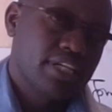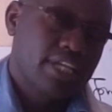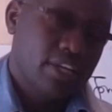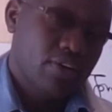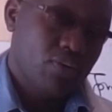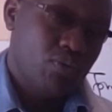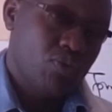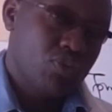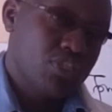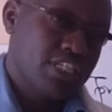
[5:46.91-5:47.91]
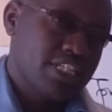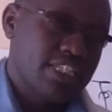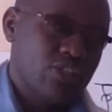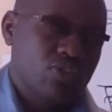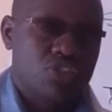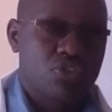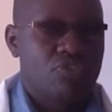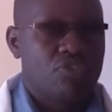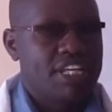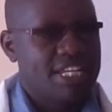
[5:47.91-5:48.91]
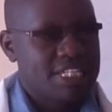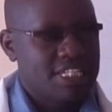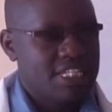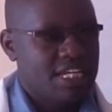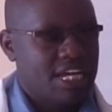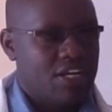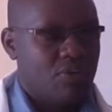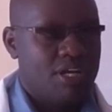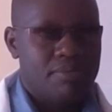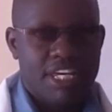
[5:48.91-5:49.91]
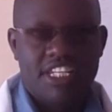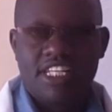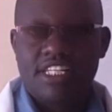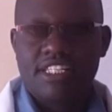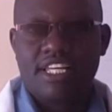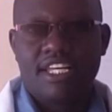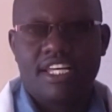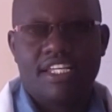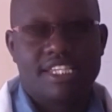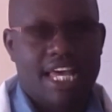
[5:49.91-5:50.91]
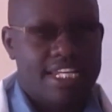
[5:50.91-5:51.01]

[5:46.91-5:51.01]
We've also seen sources of energy, and one main is the sun.